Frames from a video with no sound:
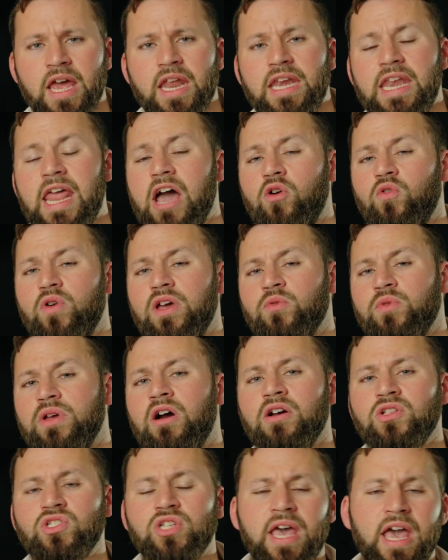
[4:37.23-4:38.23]
Now, in
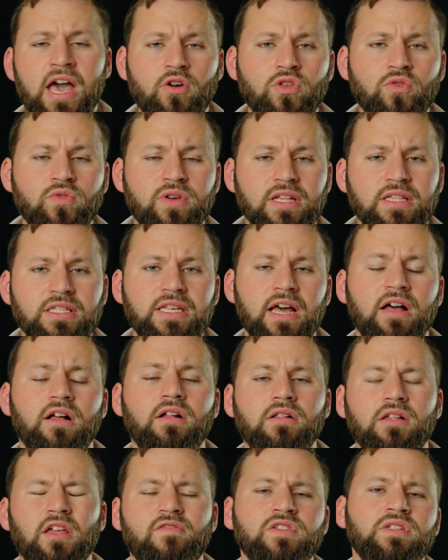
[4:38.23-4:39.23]
regard to how you can
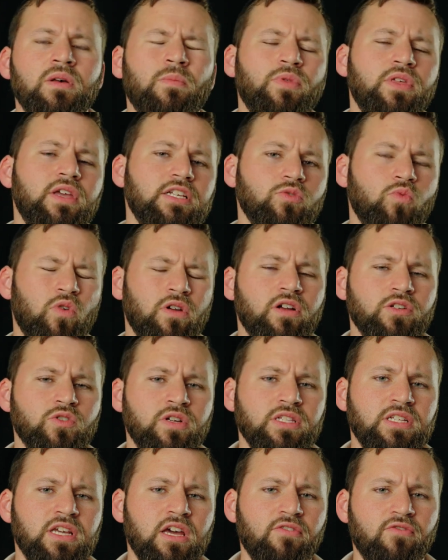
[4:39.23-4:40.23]
tell if something is
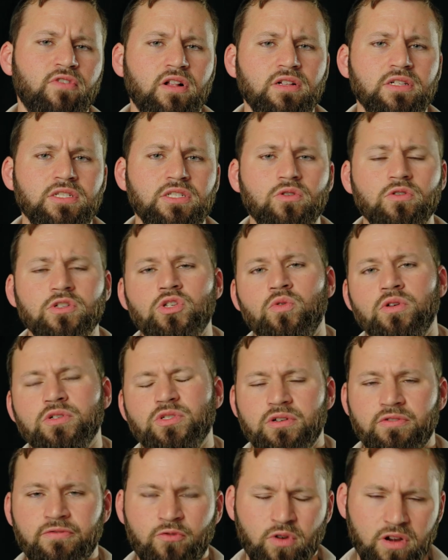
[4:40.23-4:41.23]
110 volts or
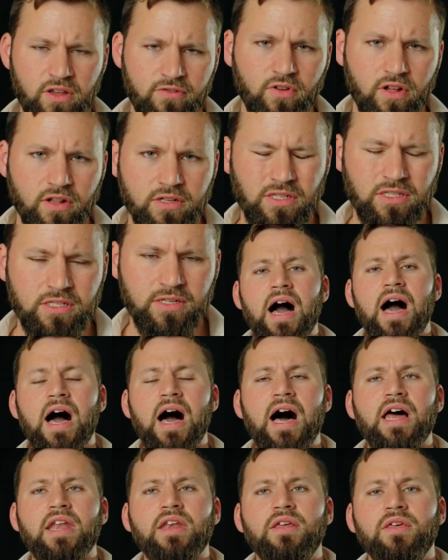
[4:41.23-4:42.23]
240 volts,
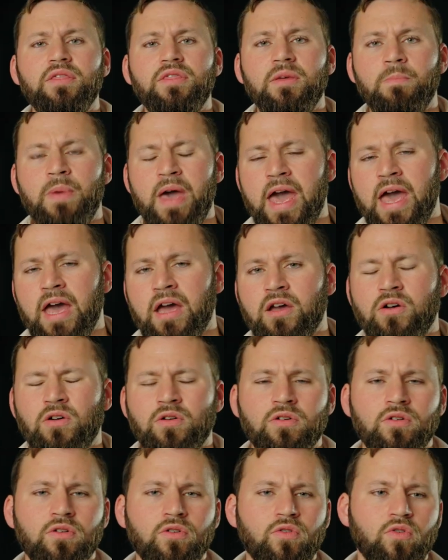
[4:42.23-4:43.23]
on the back
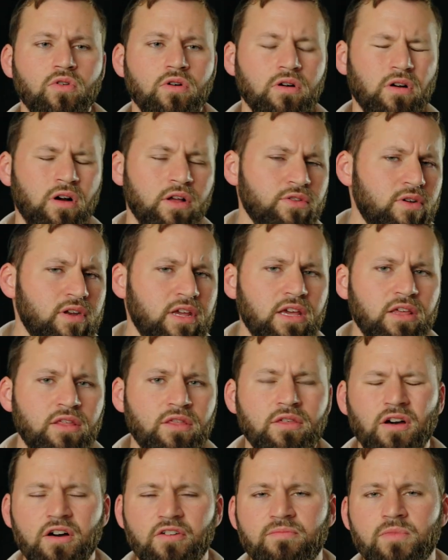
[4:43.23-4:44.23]
or underneath
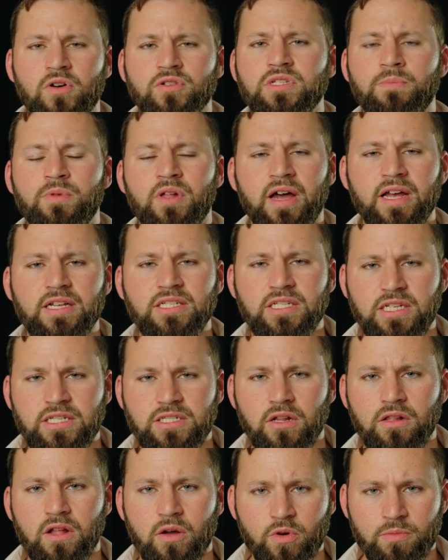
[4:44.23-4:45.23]
of most appliances
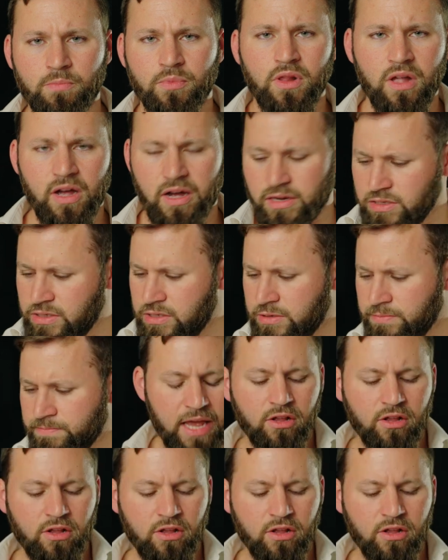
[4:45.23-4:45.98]
along with plugs, and